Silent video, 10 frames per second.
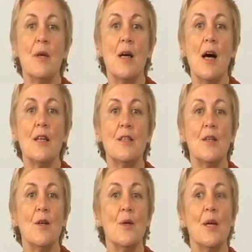
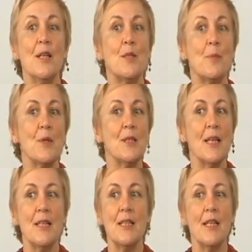Picasso is
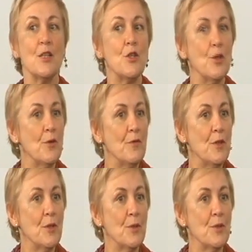presenting two
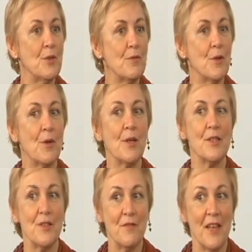views of
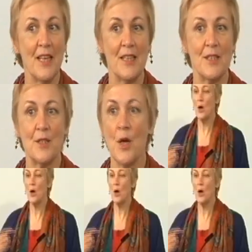Dora's face,